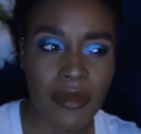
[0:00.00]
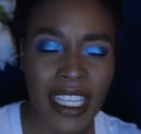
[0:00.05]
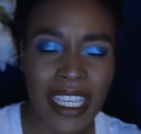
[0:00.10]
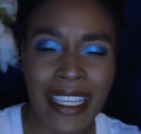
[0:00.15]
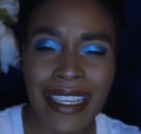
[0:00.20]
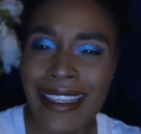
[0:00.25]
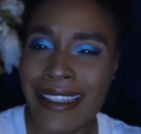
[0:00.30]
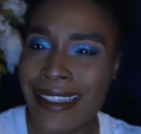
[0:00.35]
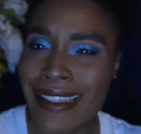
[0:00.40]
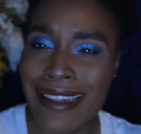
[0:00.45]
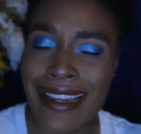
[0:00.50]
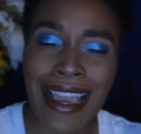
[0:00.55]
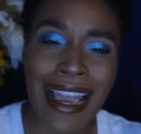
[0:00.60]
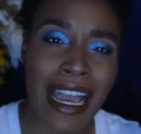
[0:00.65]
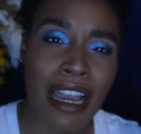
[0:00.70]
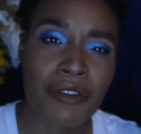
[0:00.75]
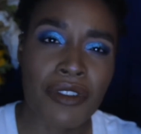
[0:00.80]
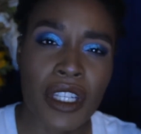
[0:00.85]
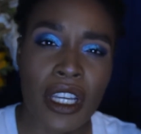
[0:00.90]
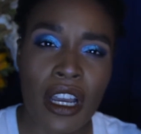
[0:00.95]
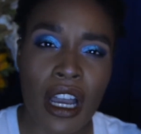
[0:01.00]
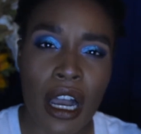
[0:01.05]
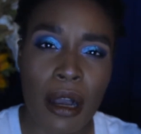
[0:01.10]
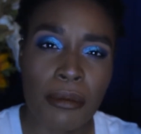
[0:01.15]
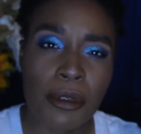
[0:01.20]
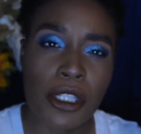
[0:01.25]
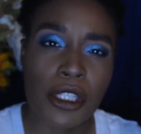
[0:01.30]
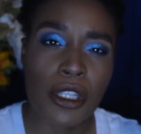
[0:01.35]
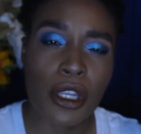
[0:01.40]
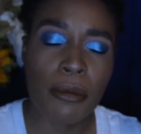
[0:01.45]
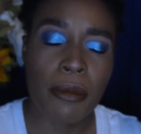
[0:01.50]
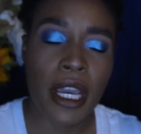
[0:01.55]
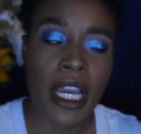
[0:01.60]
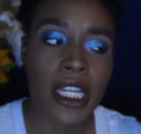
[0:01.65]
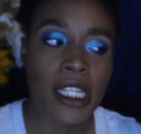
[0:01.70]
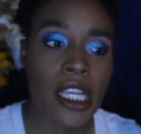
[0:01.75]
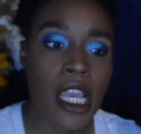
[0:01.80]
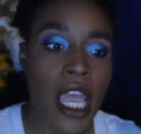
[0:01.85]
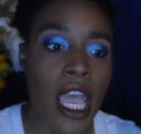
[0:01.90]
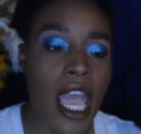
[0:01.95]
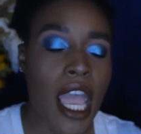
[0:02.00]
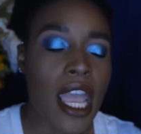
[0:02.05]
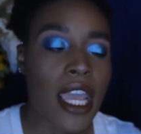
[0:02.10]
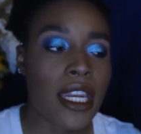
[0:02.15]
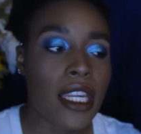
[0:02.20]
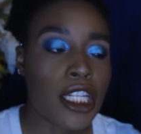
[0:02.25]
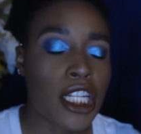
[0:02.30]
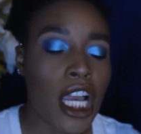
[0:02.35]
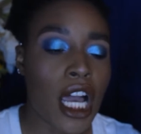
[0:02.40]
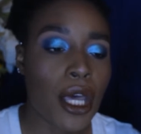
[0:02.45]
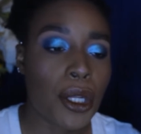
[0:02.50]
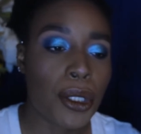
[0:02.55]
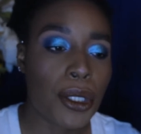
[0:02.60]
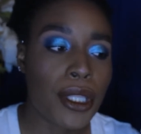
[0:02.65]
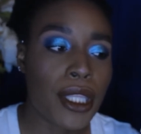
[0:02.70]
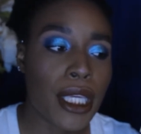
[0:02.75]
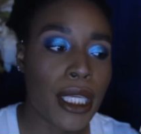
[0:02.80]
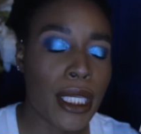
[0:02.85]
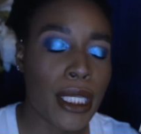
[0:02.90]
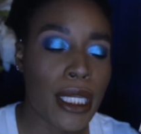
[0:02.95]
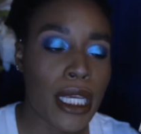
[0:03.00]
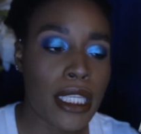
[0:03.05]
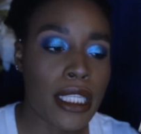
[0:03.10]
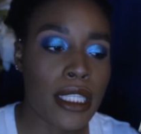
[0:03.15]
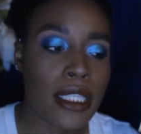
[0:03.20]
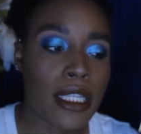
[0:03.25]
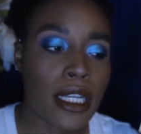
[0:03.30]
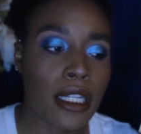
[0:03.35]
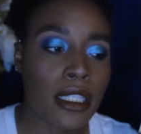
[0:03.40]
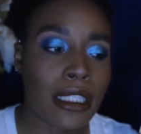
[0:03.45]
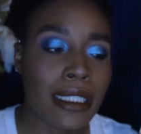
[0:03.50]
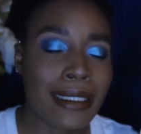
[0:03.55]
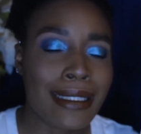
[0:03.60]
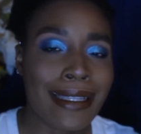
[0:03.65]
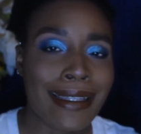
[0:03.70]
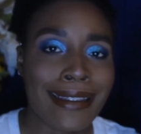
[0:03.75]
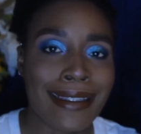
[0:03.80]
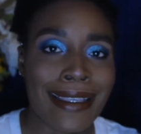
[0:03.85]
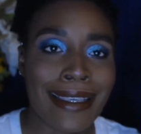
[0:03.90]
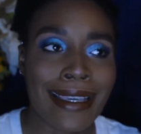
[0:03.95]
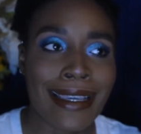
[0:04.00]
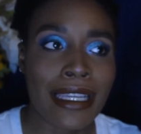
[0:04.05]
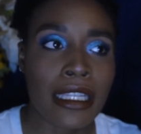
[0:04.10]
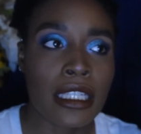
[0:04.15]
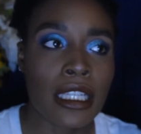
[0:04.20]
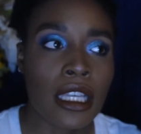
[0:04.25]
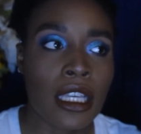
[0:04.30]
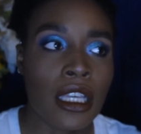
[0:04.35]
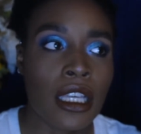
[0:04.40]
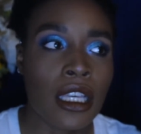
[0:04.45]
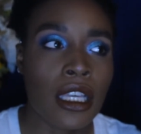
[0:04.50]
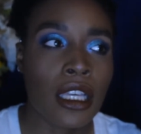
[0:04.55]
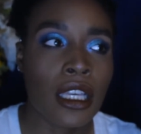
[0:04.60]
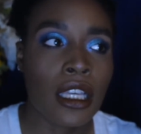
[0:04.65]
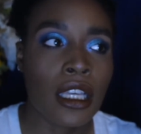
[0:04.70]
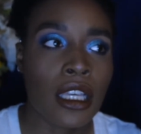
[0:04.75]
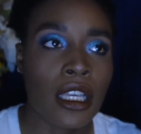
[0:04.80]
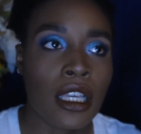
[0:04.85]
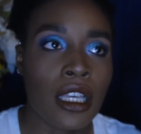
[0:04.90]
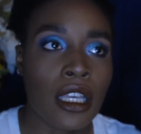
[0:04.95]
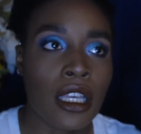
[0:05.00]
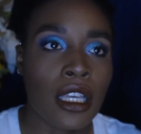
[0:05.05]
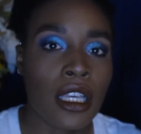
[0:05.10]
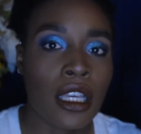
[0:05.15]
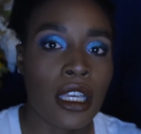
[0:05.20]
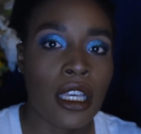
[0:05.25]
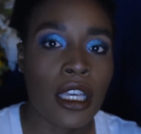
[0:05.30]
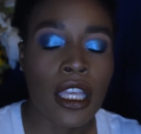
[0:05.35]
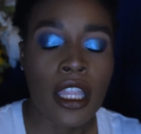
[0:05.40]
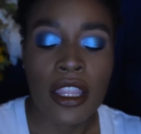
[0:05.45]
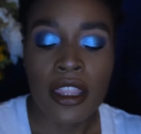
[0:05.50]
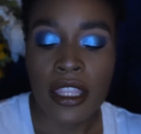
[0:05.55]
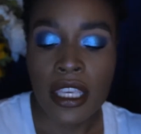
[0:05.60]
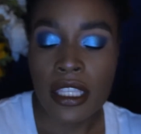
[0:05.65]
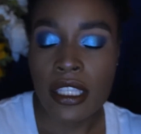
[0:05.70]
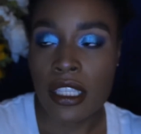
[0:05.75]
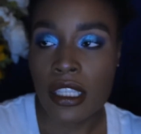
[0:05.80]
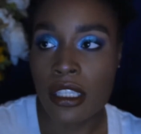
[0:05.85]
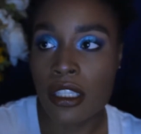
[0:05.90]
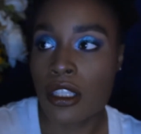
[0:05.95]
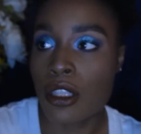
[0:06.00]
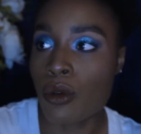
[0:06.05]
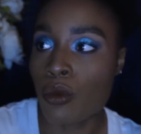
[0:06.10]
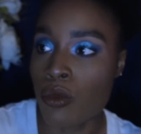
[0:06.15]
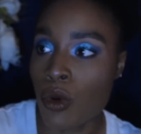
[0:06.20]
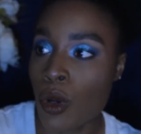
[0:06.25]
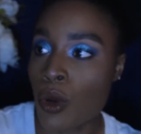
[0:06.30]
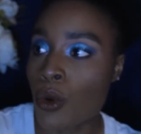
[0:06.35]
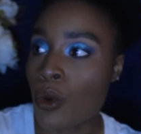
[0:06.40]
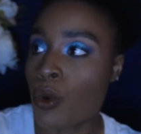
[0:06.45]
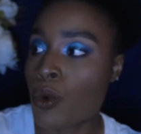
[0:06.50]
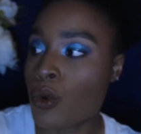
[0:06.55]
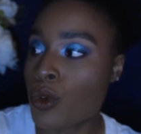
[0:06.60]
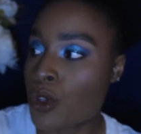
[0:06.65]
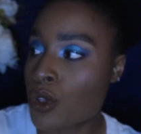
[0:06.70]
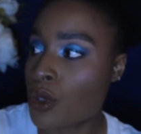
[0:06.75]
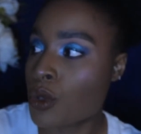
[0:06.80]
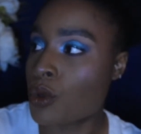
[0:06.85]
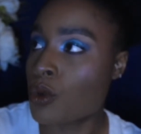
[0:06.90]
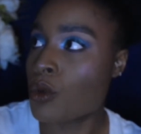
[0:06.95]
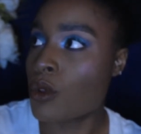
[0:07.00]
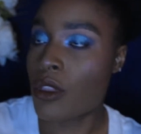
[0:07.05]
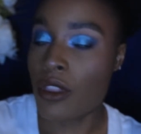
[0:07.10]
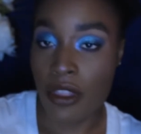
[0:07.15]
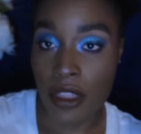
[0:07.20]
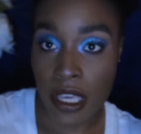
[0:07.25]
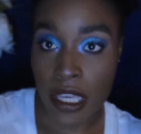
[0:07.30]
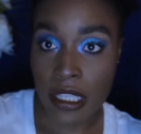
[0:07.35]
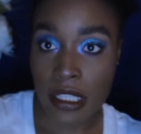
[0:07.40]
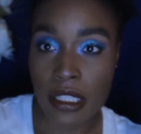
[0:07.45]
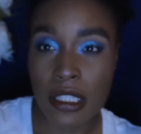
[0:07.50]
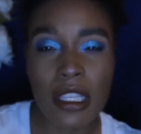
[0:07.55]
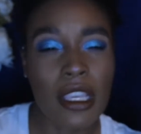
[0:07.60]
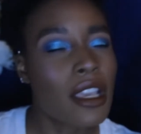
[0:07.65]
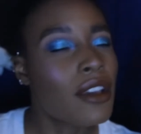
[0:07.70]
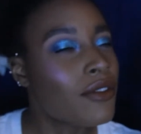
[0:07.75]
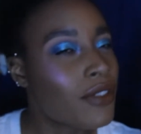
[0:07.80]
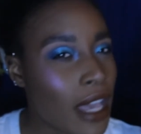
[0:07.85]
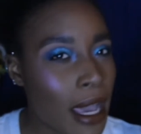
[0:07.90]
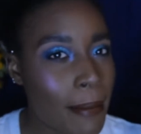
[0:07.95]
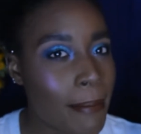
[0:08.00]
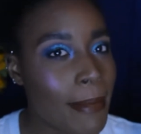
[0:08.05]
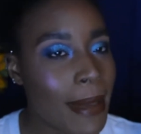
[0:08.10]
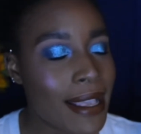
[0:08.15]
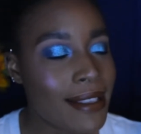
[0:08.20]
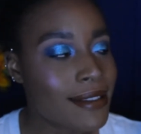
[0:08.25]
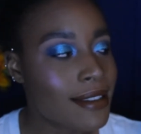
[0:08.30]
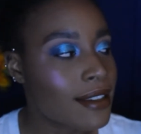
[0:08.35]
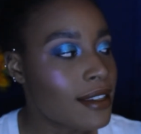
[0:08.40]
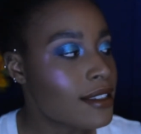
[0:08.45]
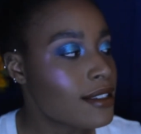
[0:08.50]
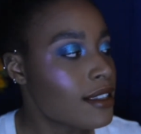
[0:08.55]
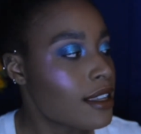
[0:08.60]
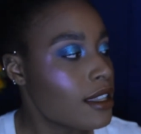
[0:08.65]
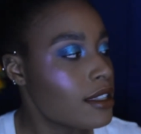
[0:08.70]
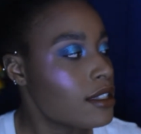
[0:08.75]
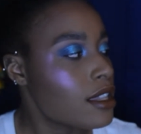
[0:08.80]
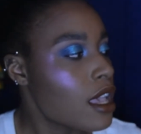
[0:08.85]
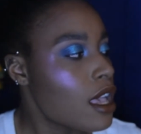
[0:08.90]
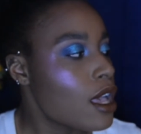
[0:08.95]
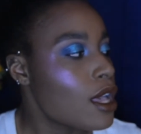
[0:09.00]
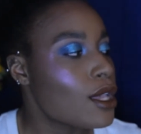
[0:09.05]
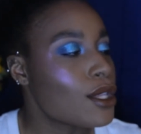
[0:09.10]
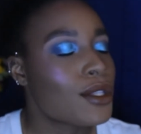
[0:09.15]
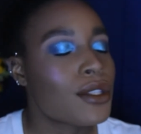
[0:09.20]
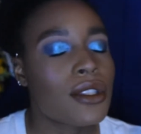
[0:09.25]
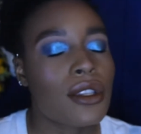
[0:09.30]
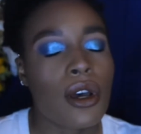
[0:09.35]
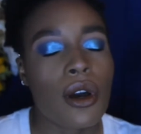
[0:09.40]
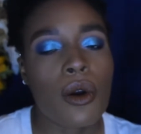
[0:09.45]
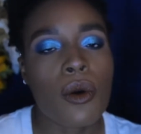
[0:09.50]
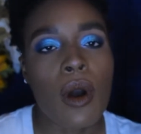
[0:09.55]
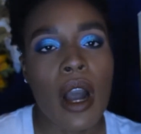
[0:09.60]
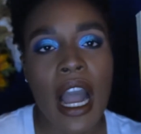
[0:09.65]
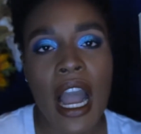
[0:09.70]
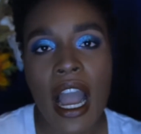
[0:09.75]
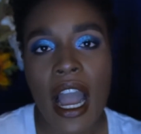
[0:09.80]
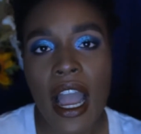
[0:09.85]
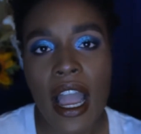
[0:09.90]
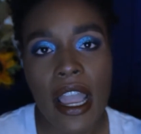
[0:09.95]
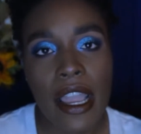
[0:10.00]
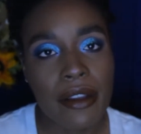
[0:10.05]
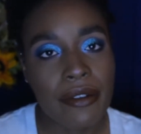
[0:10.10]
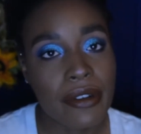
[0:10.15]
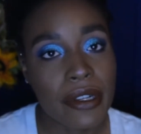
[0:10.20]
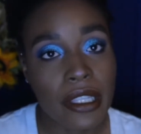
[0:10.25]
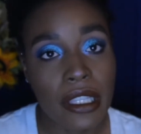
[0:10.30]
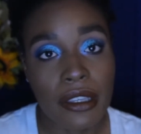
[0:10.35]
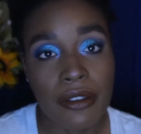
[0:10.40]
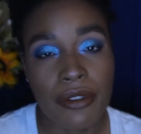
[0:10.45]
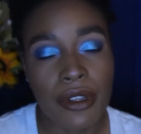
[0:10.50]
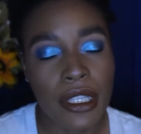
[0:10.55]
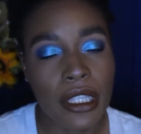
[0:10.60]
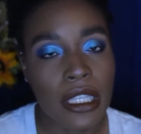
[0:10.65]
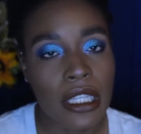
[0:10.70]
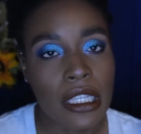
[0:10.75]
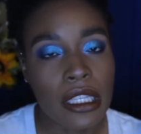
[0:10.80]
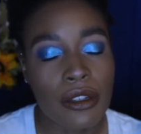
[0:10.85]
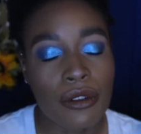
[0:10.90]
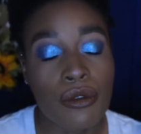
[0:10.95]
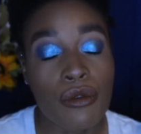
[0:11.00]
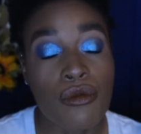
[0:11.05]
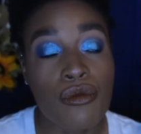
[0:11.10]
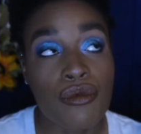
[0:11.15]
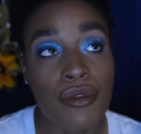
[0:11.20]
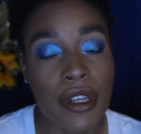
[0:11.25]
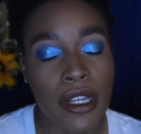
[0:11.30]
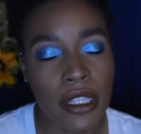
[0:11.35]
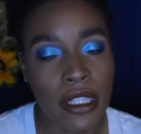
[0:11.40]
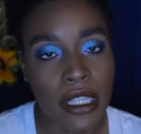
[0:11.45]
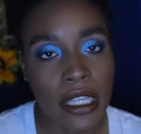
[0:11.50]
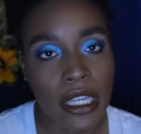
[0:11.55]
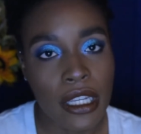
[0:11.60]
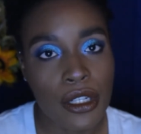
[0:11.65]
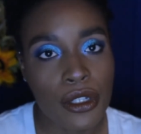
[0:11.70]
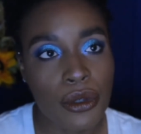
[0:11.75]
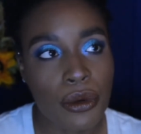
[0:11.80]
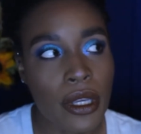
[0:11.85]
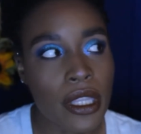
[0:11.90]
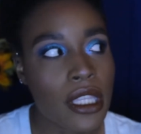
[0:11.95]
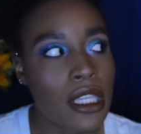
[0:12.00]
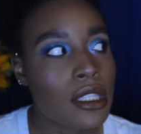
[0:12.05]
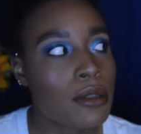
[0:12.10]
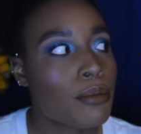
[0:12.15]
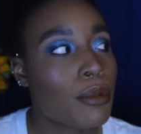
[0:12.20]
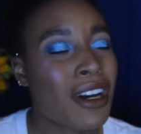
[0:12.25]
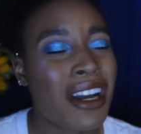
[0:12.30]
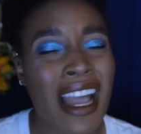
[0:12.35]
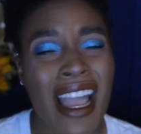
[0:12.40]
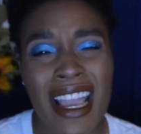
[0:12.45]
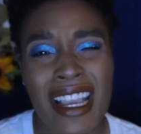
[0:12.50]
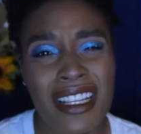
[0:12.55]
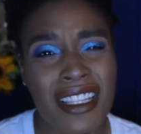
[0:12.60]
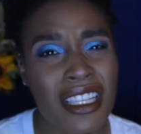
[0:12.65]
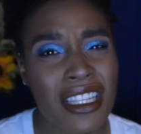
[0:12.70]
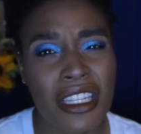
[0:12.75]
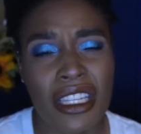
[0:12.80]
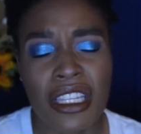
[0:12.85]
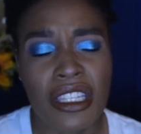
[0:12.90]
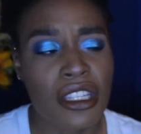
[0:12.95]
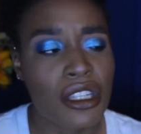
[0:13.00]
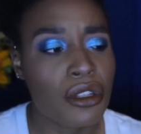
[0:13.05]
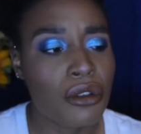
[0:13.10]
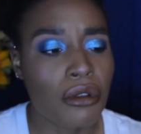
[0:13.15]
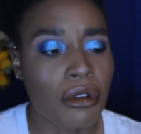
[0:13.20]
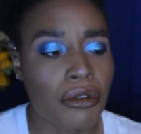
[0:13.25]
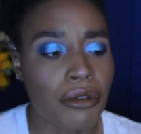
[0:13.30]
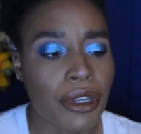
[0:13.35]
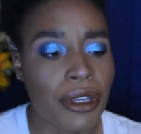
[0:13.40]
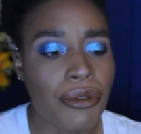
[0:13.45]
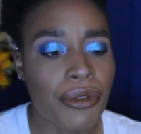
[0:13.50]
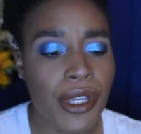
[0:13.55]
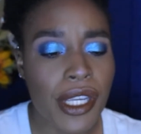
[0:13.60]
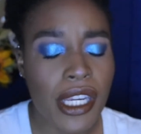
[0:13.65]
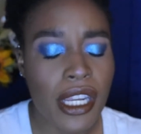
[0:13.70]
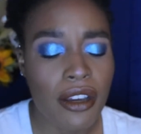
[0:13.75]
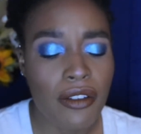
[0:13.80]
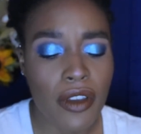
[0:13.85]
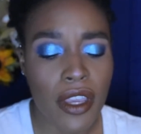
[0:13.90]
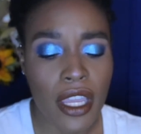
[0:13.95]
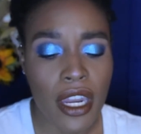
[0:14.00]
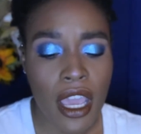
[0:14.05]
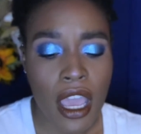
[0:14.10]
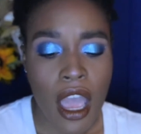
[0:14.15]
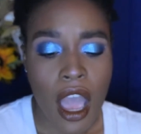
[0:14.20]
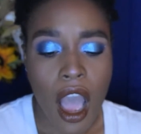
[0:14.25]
he didn't have to accomplish so much, and a childhood that he necessarily didn't get this is the road to this, if that makes any sense. So I really, really, really enjoyed this book. I actually need to do a reread of it